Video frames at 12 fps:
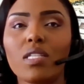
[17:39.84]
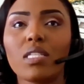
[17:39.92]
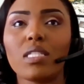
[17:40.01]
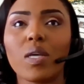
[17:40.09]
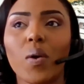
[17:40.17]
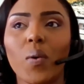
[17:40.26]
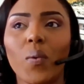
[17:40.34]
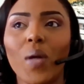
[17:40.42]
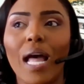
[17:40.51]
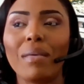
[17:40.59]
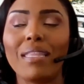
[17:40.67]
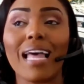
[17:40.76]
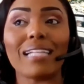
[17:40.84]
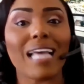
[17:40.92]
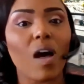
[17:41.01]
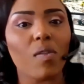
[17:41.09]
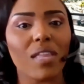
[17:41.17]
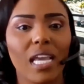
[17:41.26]
So, that's
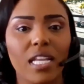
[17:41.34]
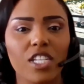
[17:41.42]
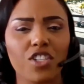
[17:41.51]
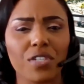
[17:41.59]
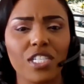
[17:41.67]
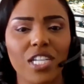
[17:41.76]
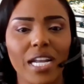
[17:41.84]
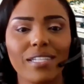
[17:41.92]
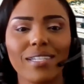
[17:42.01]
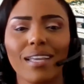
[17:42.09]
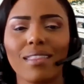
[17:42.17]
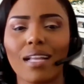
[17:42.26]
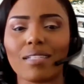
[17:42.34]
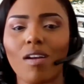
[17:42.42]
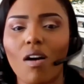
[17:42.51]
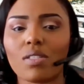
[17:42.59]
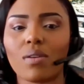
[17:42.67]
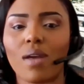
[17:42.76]
how the industry's changing. And that's
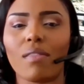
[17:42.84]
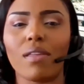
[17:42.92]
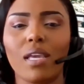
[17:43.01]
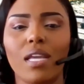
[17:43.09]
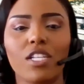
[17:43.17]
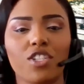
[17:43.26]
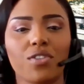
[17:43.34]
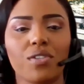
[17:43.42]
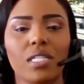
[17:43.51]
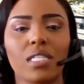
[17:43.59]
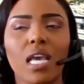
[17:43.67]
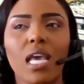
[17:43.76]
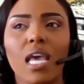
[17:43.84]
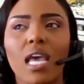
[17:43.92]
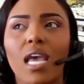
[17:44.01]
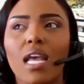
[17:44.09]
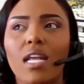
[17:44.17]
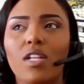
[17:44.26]
also how the industry's
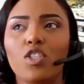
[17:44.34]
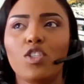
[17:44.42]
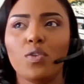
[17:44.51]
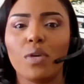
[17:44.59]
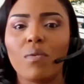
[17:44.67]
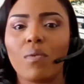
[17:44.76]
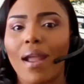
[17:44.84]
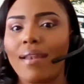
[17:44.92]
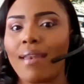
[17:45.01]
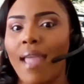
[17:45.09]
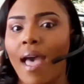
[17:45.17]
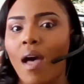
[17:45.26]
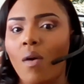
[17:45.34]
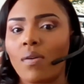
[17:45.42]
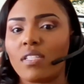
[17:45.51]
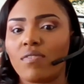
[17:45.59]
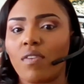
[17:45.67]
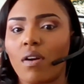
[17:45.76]
doing right now
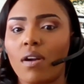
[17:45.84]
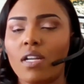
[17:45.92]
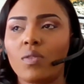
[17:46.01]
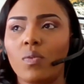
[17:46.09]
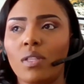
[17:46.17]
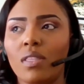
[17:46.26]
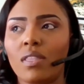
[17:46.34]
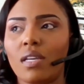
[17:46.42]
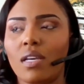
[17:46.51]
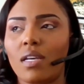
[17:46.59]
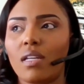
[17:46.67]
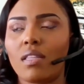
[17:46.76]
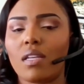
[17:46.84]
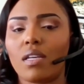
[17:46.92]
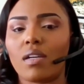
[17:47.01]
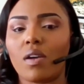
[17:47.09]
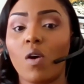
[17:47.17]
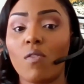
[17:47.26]
as far as with
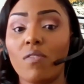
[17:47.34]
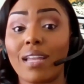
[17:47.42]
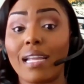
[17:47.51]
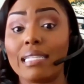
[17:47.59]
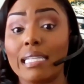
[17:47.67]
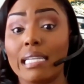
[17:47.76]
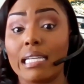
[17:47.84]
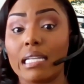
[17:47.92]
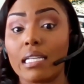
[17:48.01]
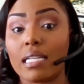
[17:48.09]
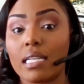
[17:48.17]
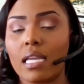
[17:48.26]
the COVID-19,